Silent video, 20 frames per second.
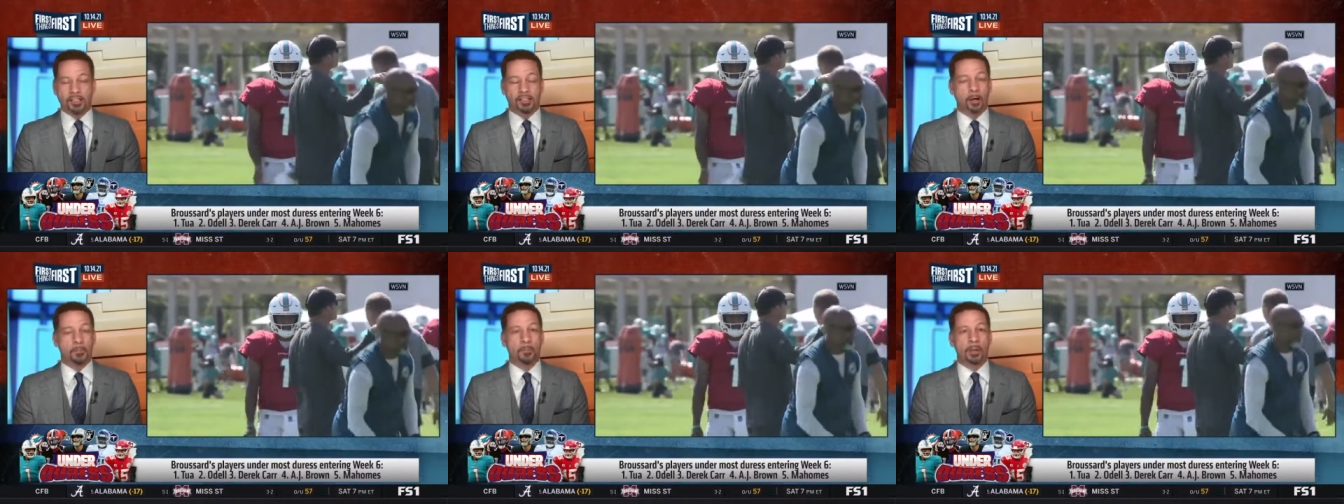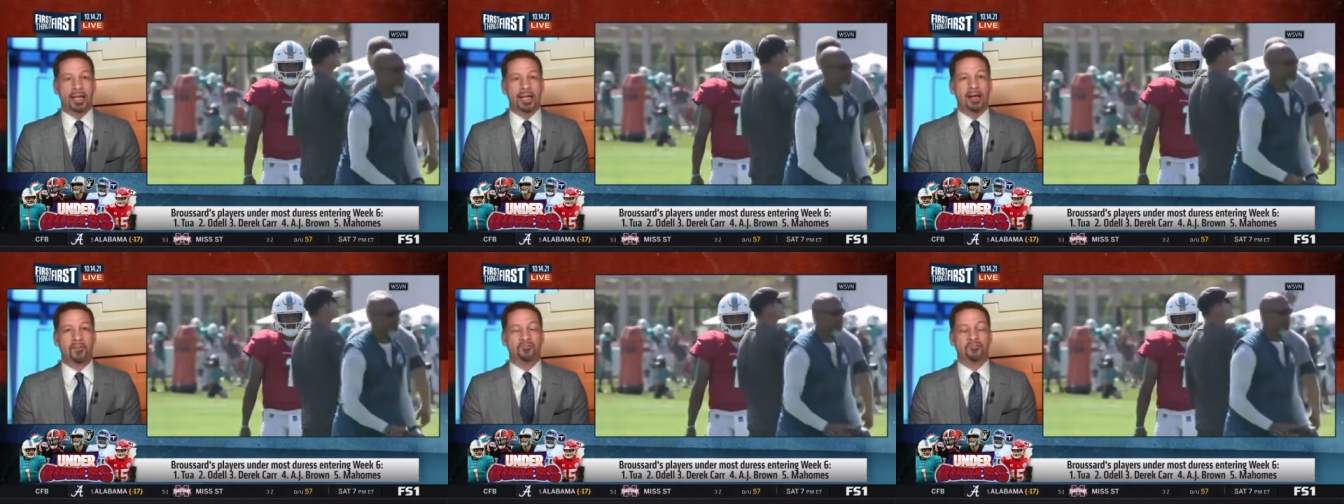He's
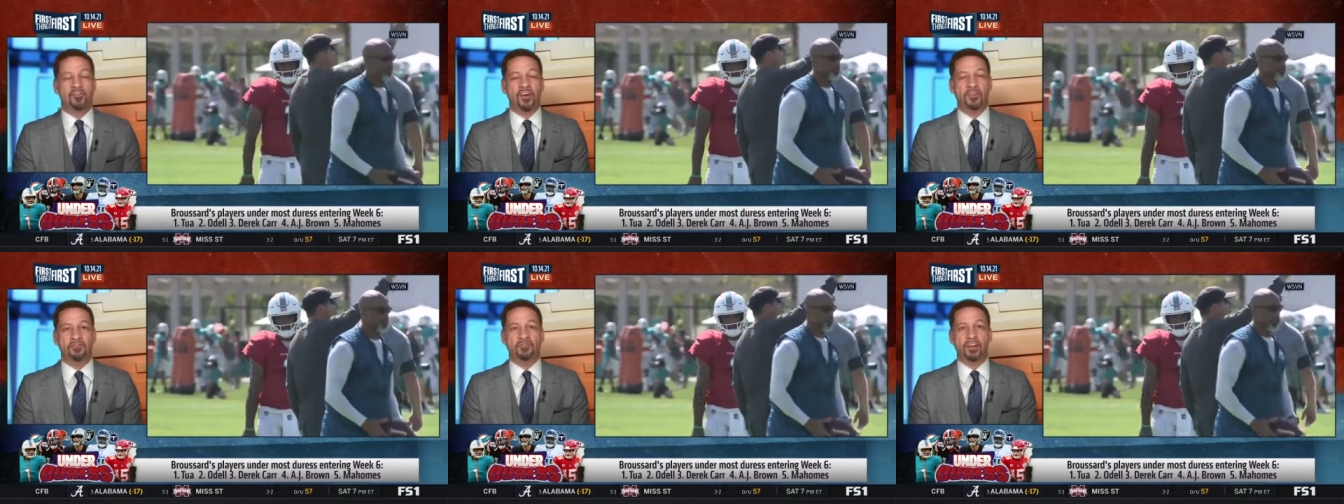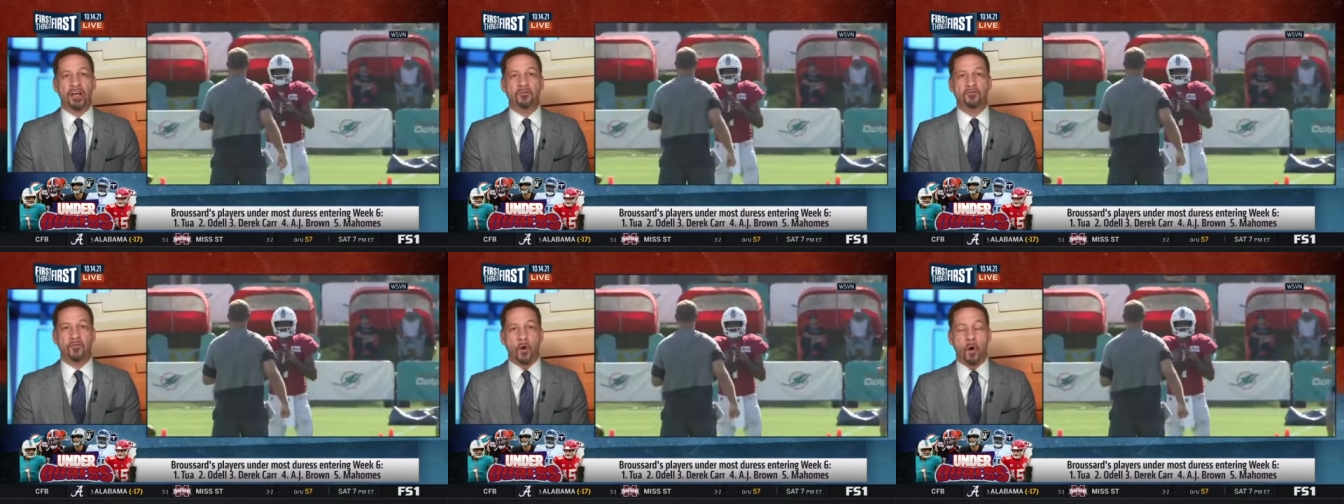completed
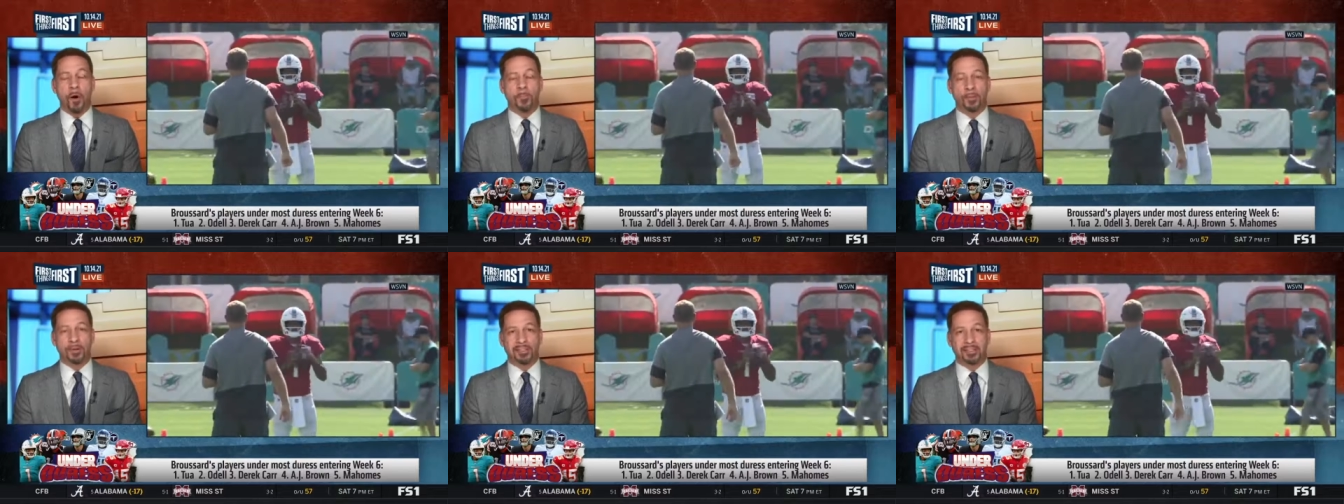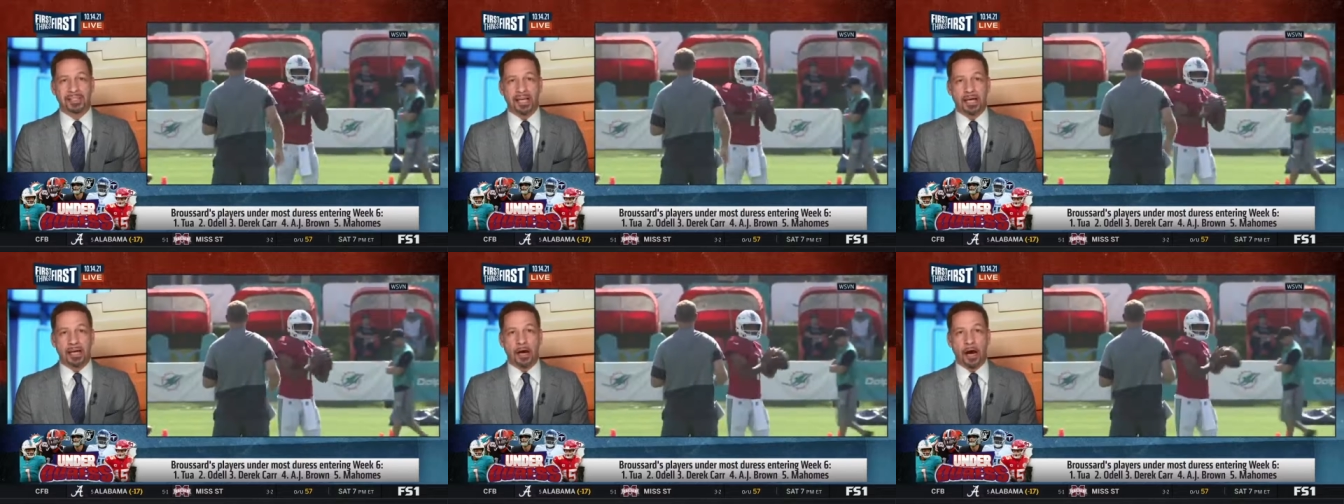
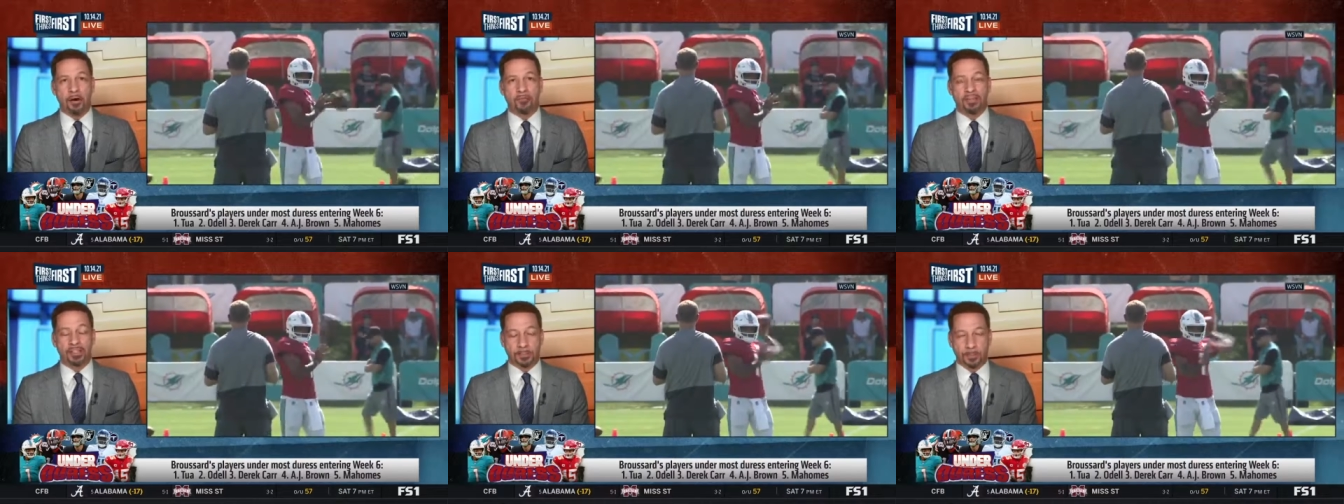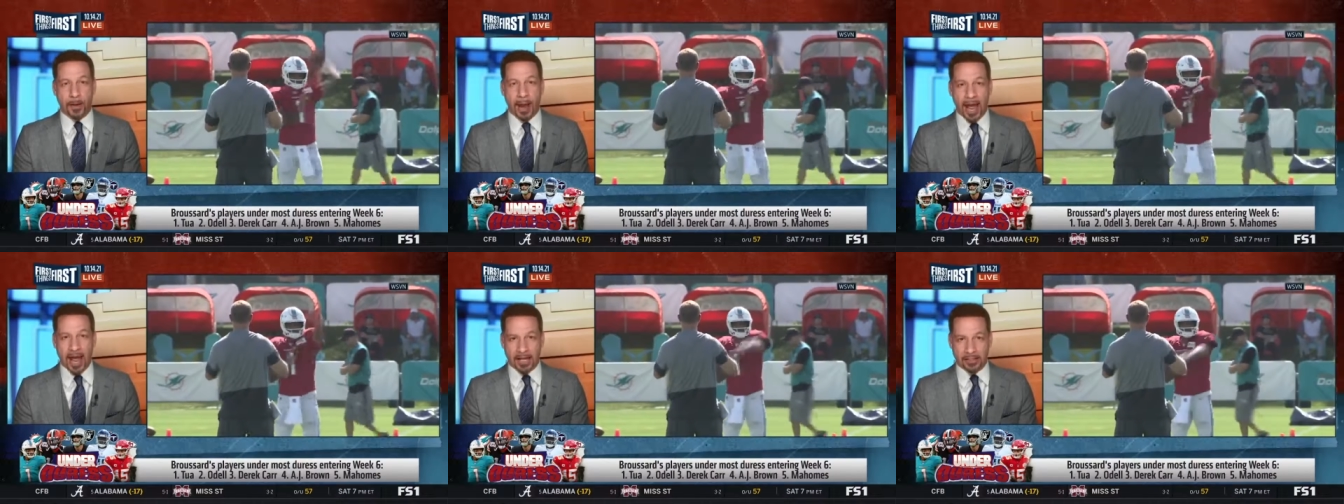54% of
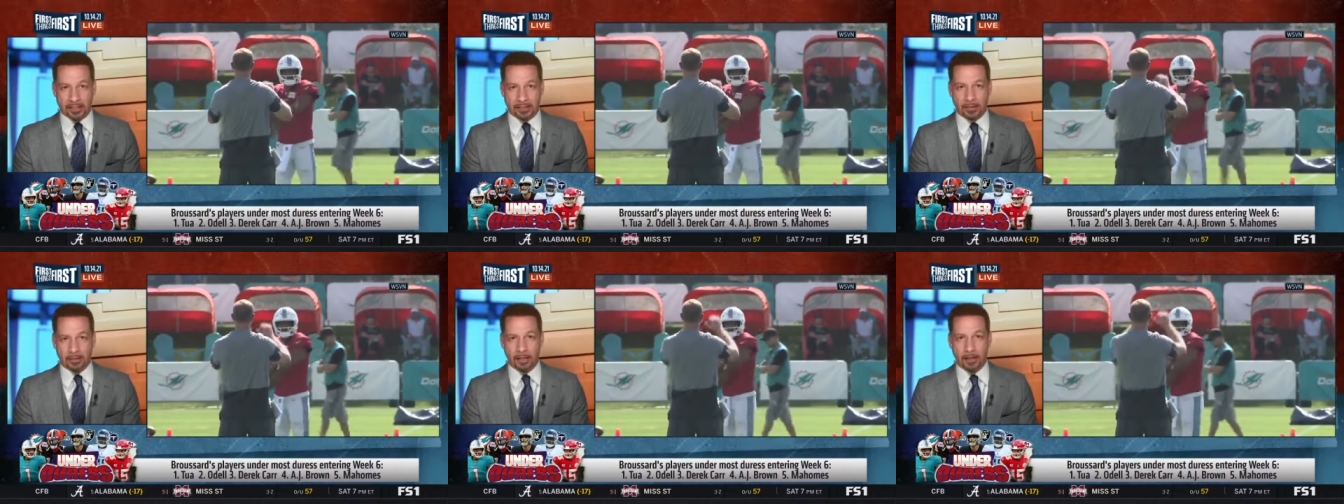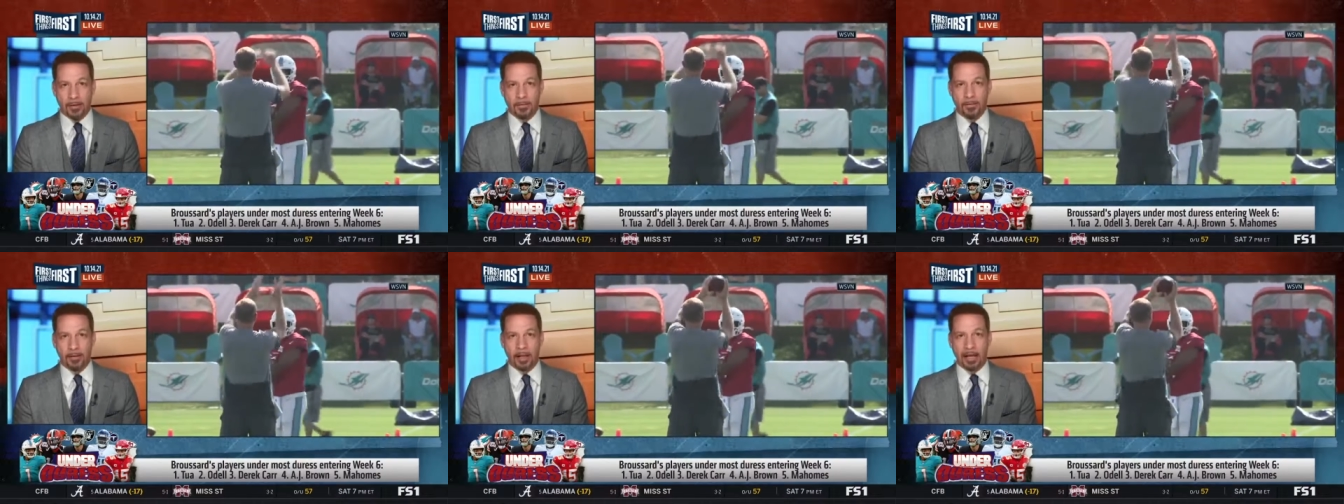his
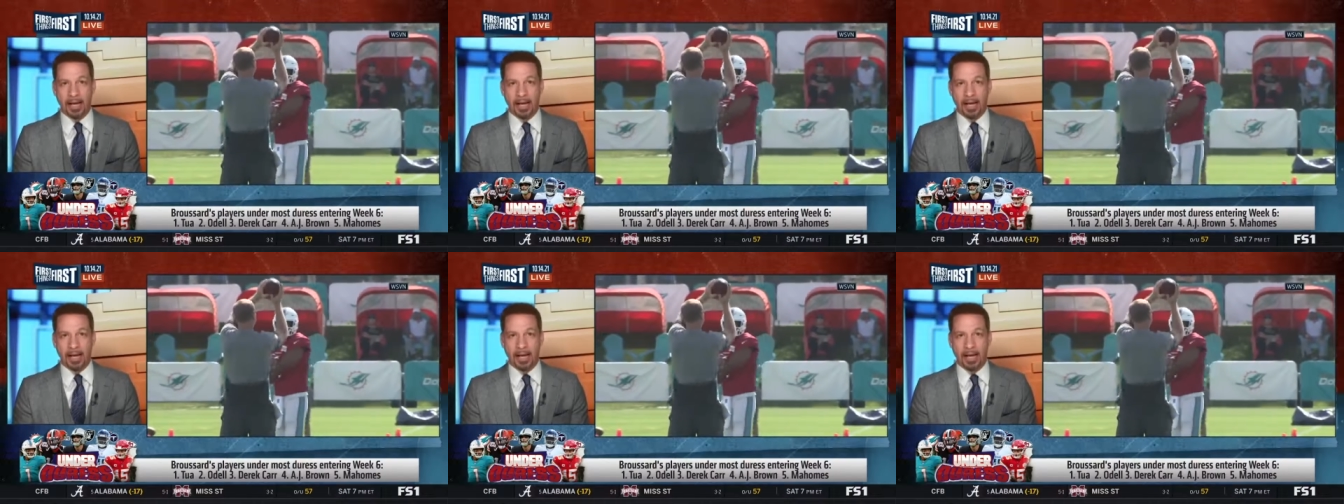passes.